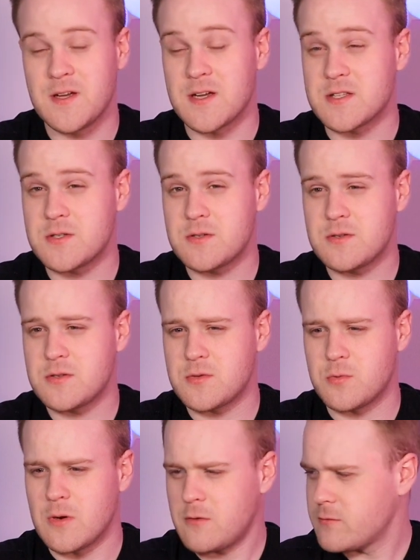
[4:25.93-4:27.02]
a
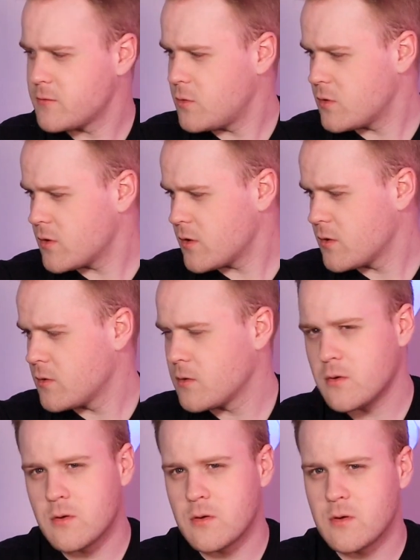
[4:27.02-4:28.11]
12-core
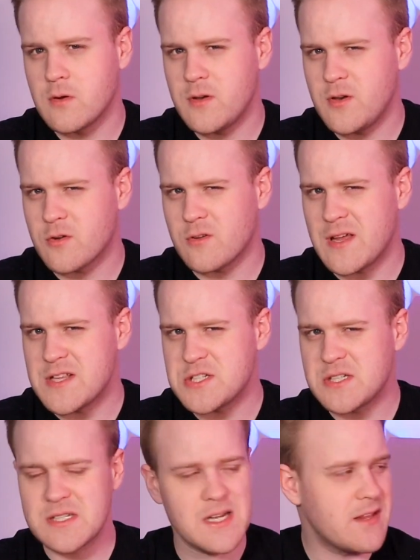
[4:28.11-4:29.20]
neural
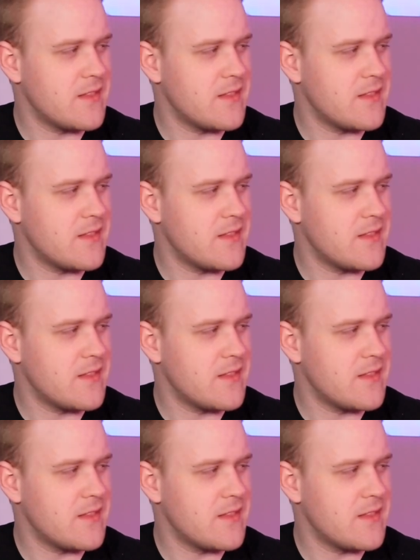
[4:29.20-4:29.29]
engine, I